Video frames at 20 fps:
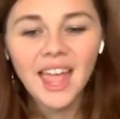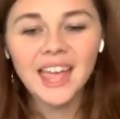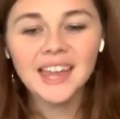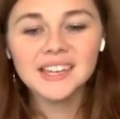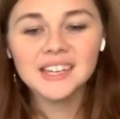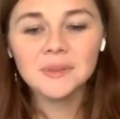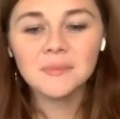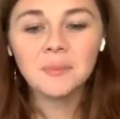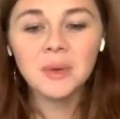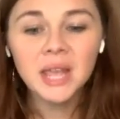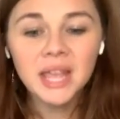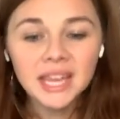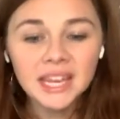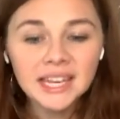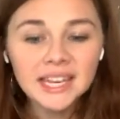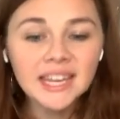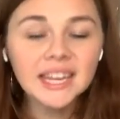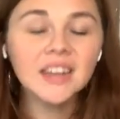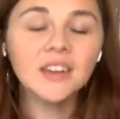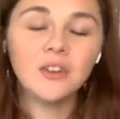And
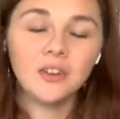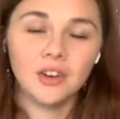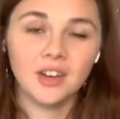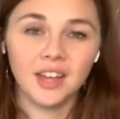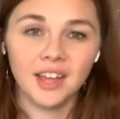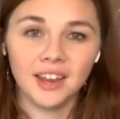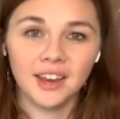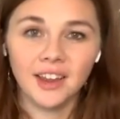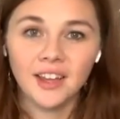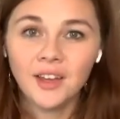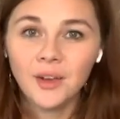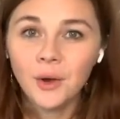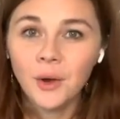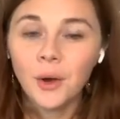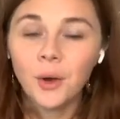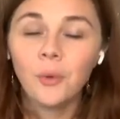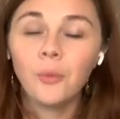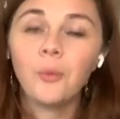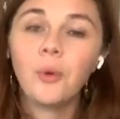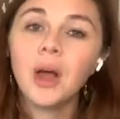depending on
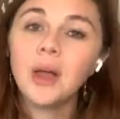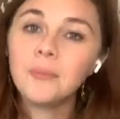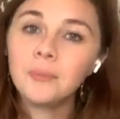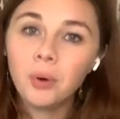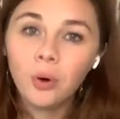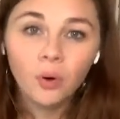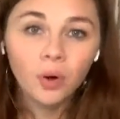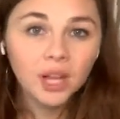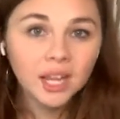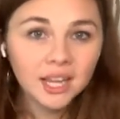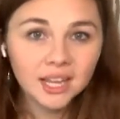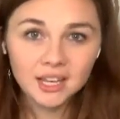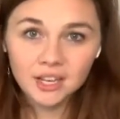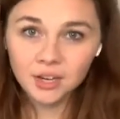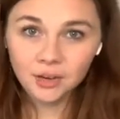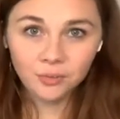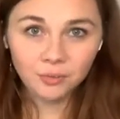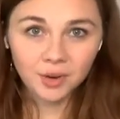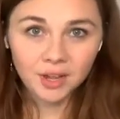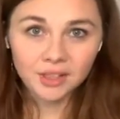what point in
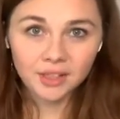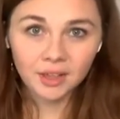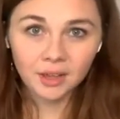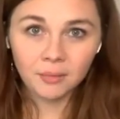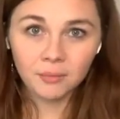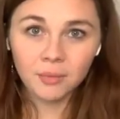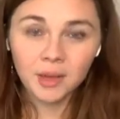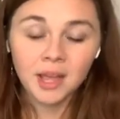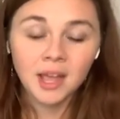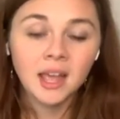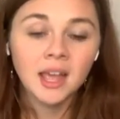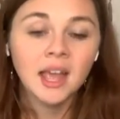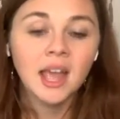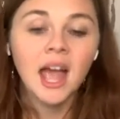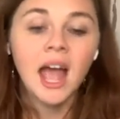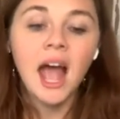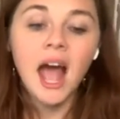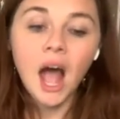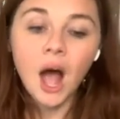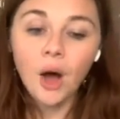your rhythm,
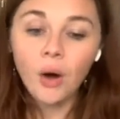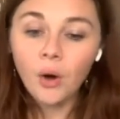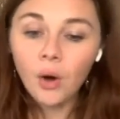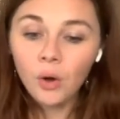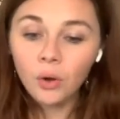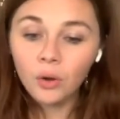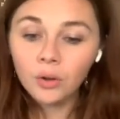how